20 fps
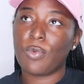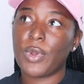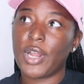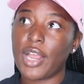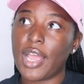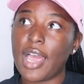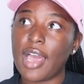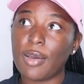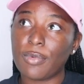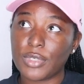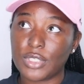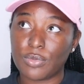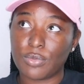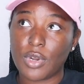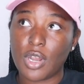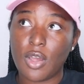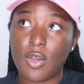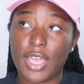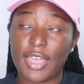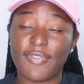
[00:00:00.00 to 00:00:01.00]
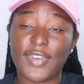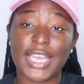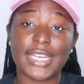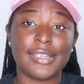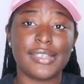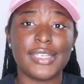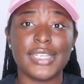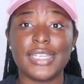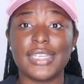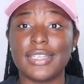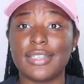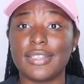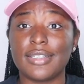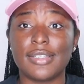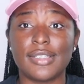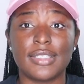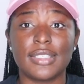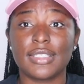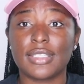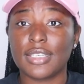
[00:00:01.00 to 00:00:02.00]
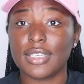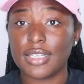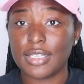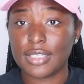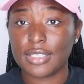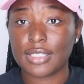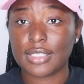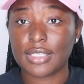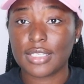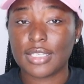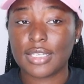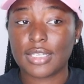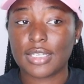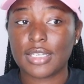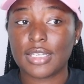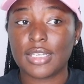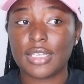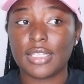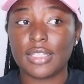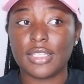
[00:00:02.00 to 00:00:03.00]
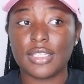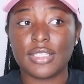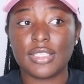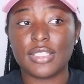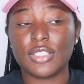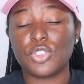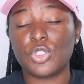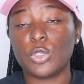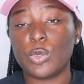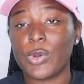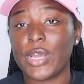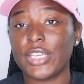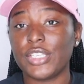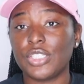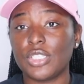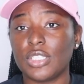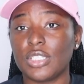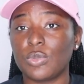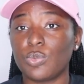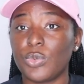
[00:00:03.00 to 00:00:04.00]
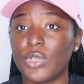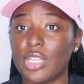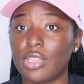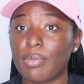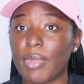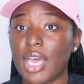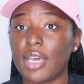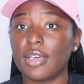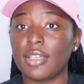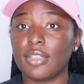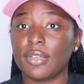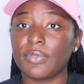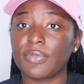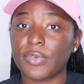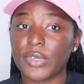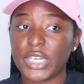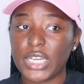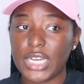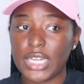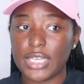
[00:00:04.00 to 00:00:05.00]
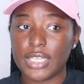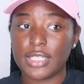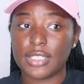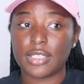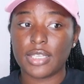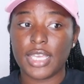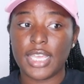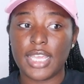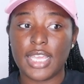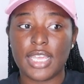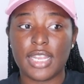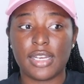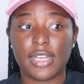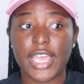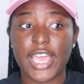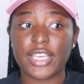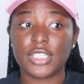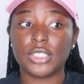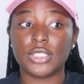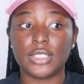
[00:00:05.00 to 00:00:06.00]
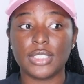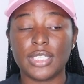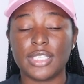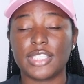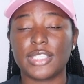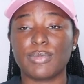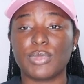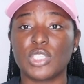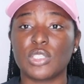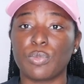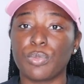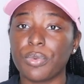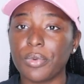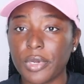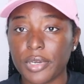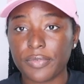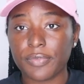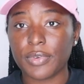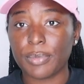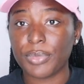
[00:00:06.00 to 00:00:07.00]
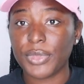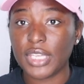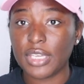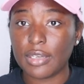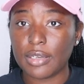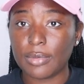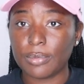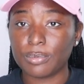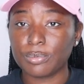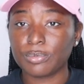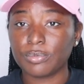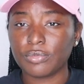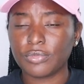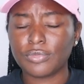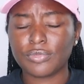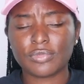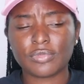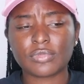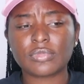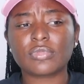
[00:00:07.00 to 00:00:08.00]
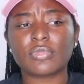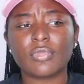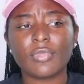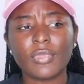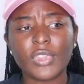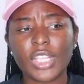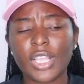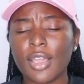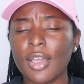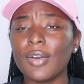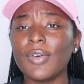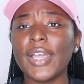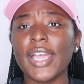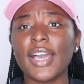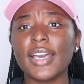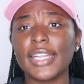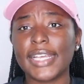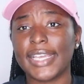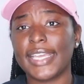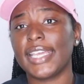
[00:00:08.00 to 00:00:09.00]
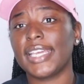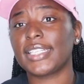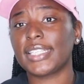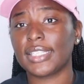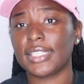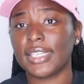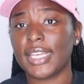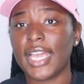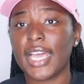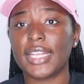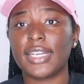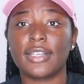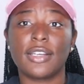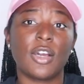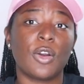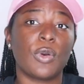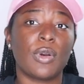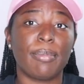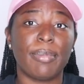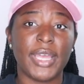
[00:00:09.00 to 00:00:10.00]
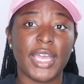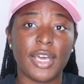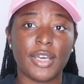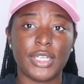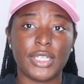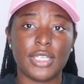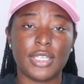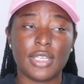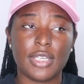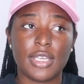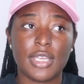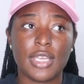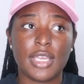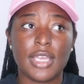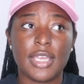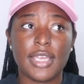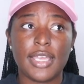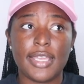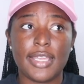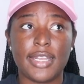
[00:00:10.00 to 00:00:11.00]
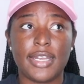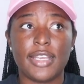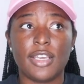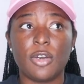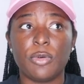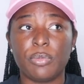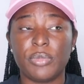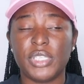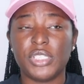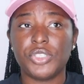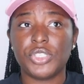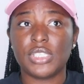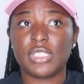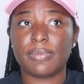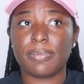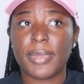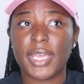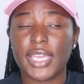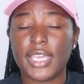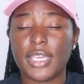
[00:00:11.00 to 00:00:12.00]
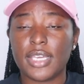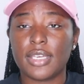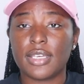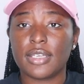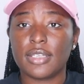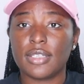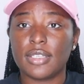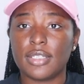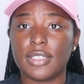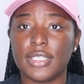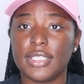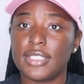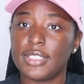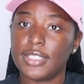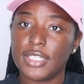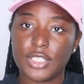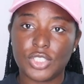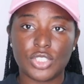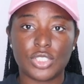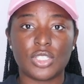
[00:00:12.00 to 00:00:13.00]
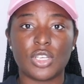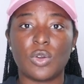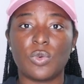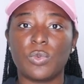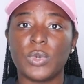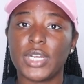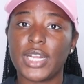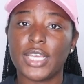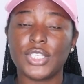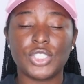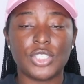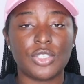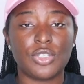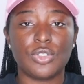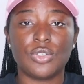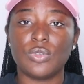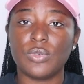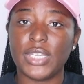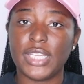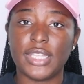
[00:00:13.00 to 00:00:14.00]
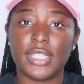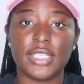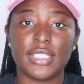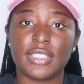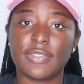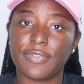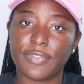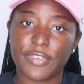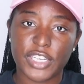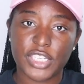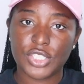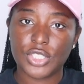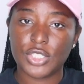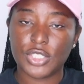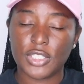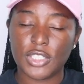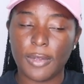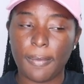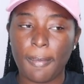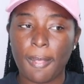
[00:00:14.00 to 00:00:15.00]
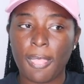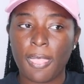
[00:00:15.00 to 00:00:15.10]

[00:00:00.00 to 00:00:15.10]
where I was wrong if I didn't discuss the situations with my other friends and actually get some support from them on how to handle it, how to go about it, and help me just make decisions on what I should do in this friendship.